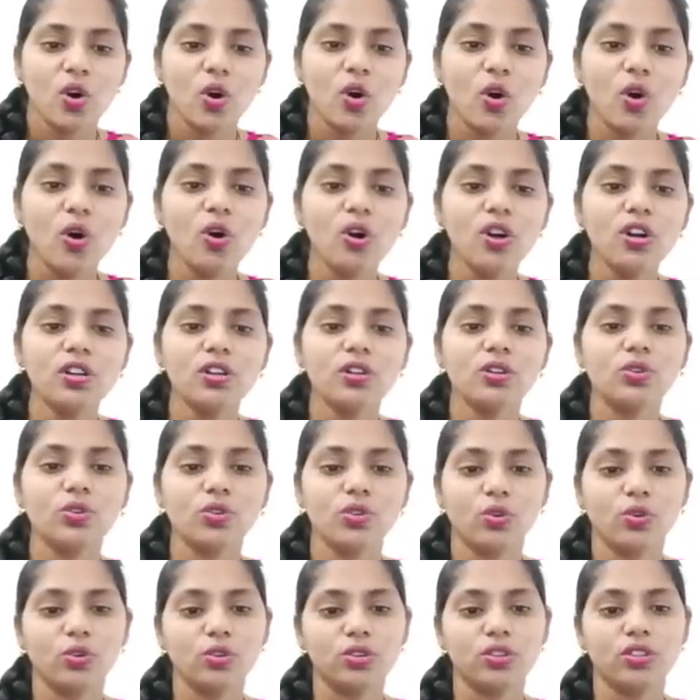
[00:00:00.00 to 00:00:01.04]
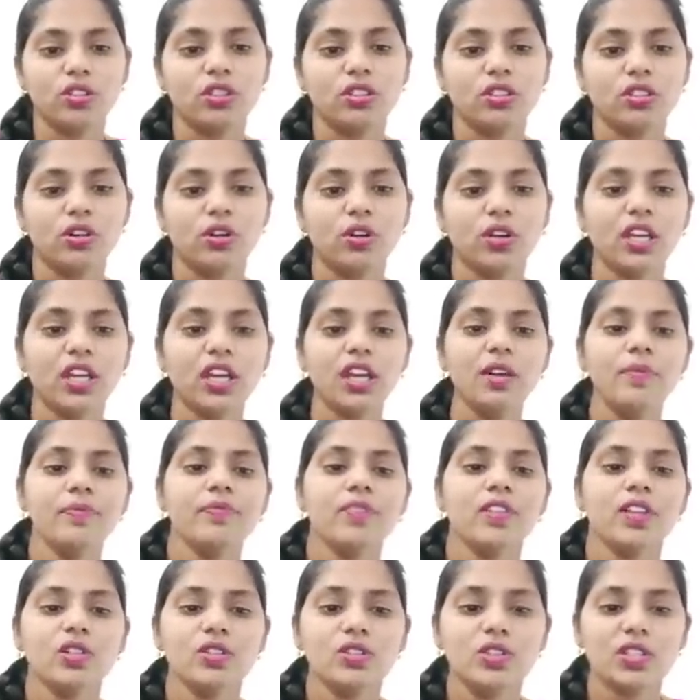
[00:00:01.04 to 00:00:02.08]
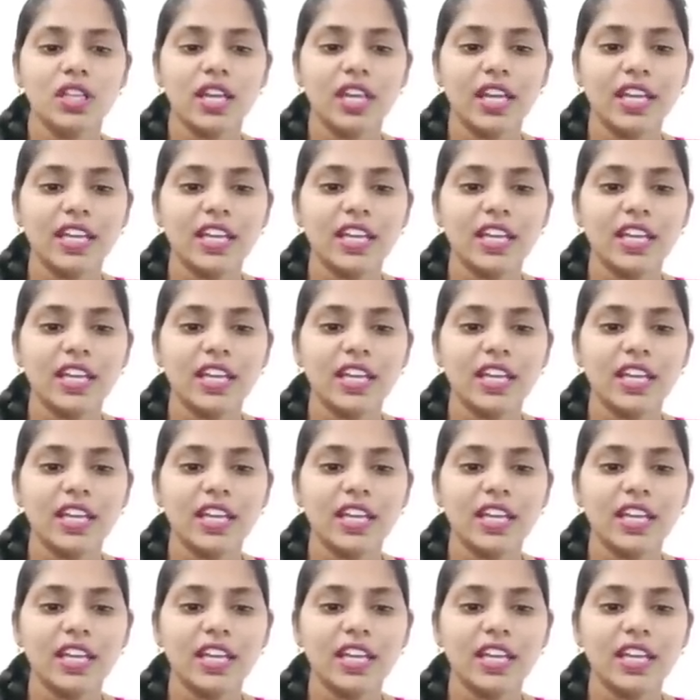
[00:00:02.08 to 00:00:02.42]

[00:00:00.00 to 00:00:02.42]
old growth okay so the